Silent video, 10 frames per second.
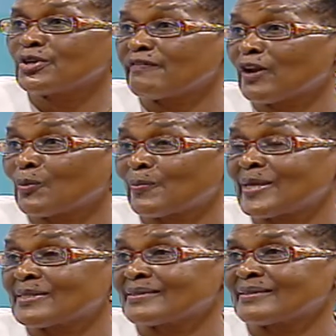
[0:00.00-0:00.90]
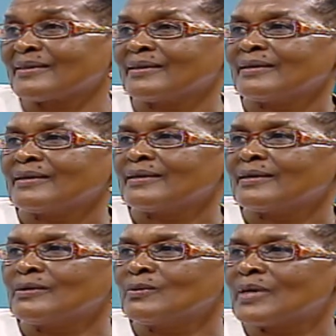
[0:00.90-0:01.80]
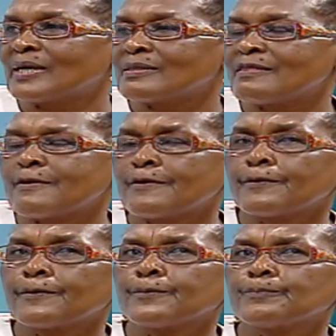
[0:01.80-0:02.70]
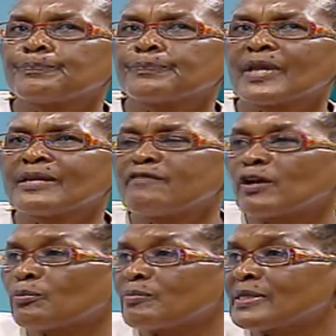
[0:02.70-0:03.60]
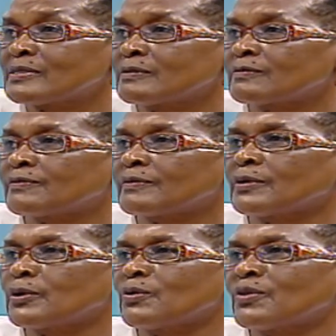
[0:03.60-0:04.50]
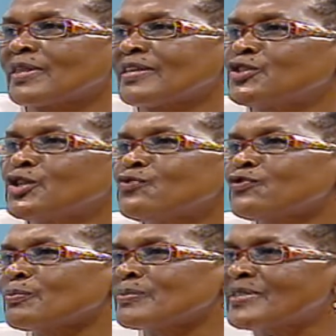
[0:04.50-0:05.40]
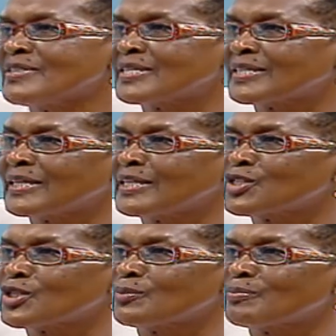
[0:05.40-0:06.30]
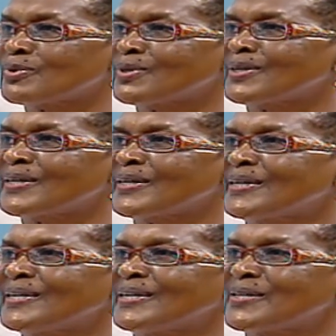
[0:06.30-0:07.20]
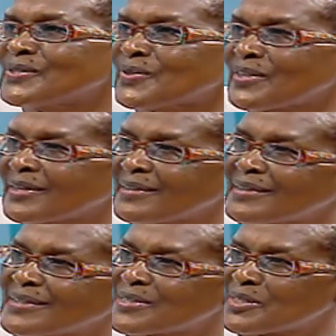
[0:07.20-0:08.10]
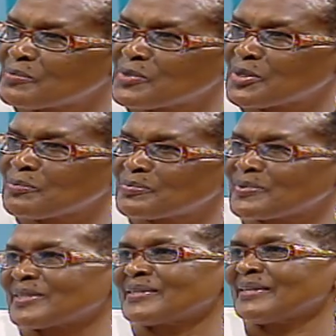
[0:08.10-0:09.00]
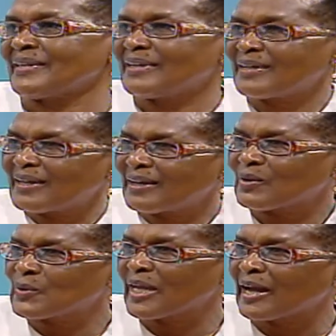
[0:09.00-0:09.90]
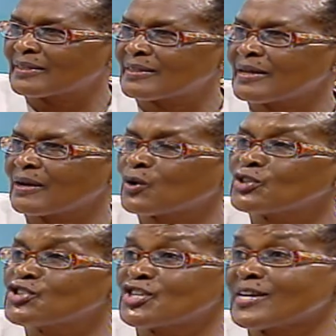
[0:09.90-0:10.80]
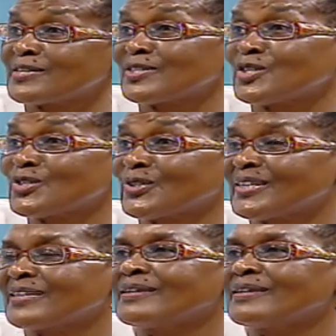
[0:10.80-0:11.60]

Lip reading: development, look at the development of, you know, the change from the sailing ship into the steamships. Yeah. Looking at the containerization,